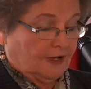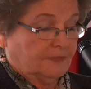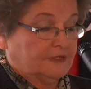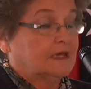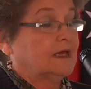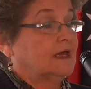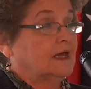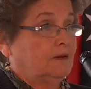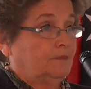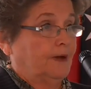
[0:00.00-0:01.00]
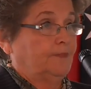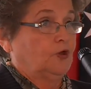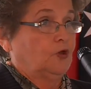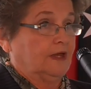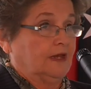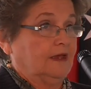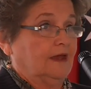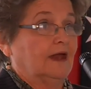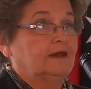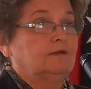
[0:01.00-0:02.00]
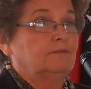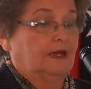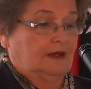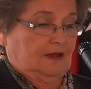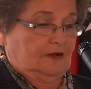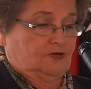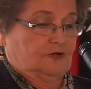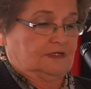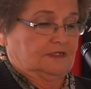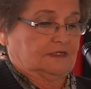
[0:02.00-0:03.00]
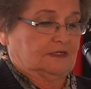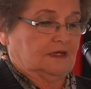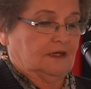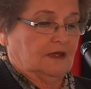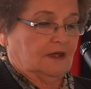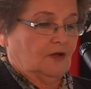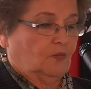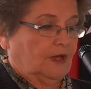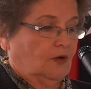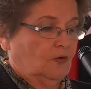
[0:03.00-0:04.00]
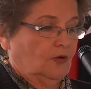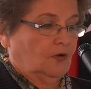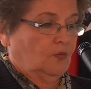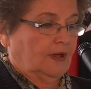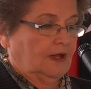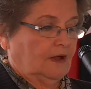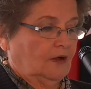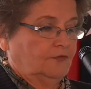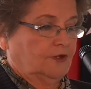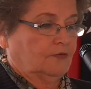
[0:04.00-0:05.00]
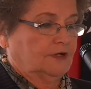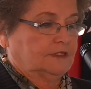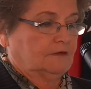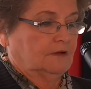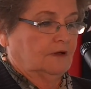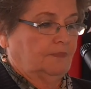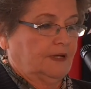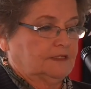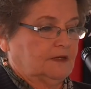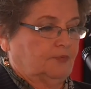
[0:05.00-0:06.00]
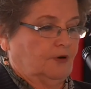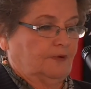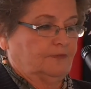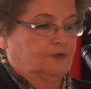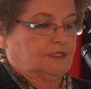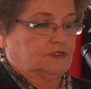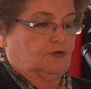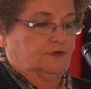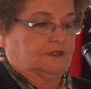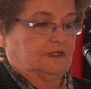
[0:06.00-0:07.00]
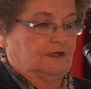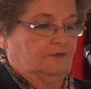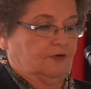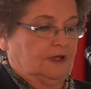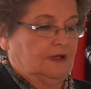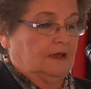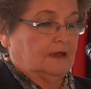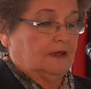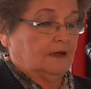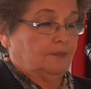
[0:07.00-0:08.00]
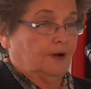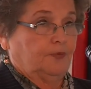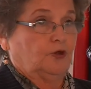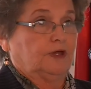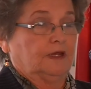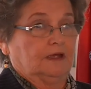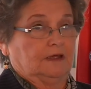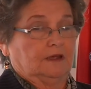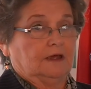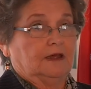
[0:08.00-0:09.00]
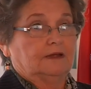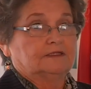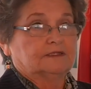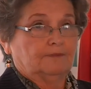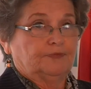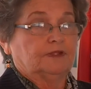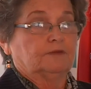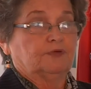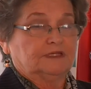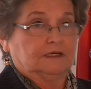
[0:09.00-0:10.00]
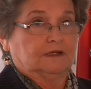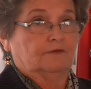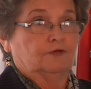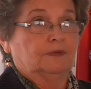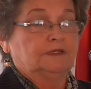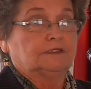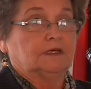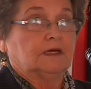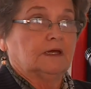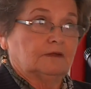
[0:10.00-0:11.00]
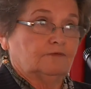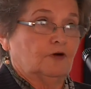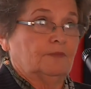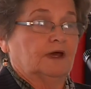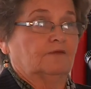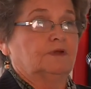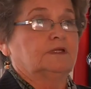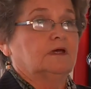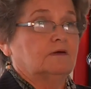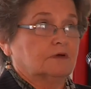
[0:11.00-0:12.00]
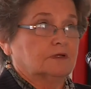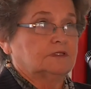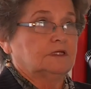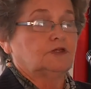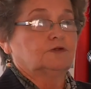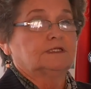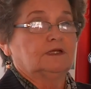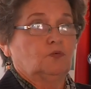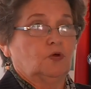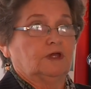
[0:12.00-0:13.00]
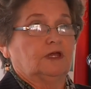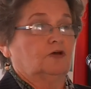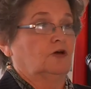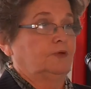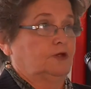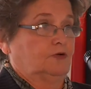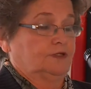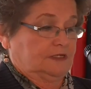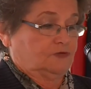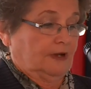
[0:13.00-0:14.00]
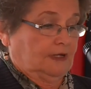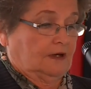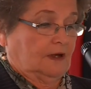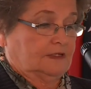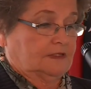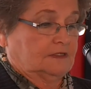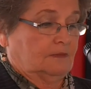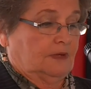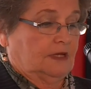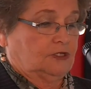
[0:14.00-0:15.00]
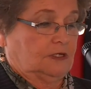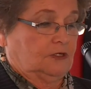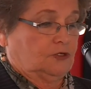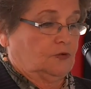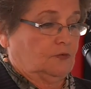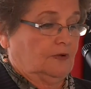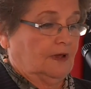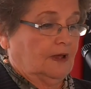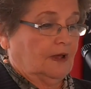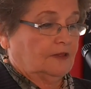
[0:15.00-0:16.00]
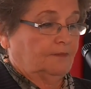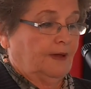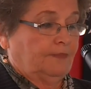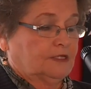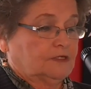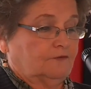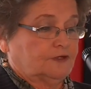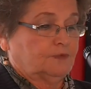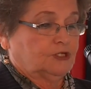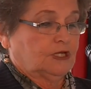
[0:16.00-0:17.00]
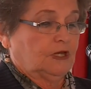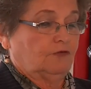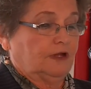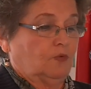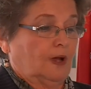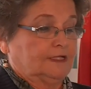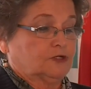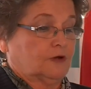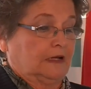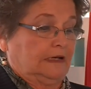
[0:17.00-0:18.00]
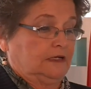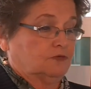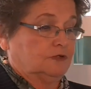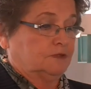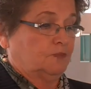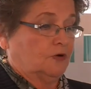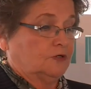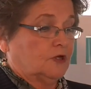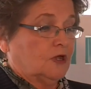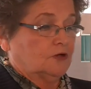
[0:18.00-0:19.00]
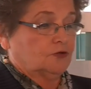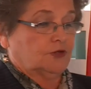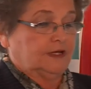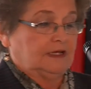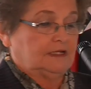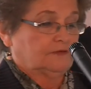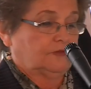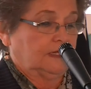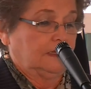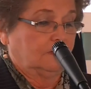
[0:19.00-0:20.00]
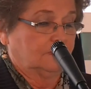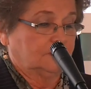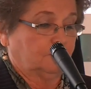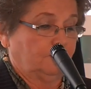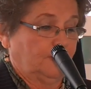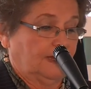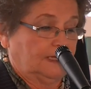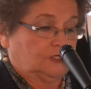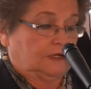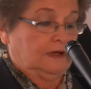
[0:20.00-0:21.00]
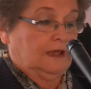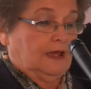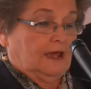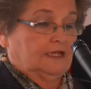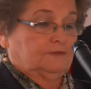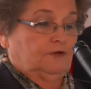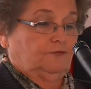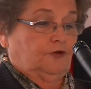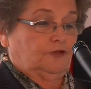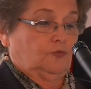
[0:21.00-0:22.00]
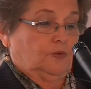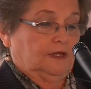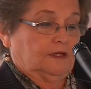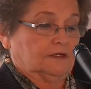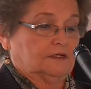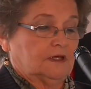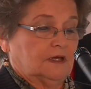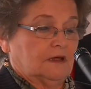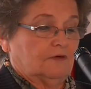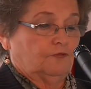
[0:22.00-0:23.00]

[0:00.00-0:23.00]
development in Papua New Guinea and in many countries. We are all aware of the critical capacity problems with service delivery in Papua New Guinea. It is something that present government and the former government were continuously working on because it's recognised as a major issue. The public service machinery, while struggling to respond to the needs of the increased population, has been further weakened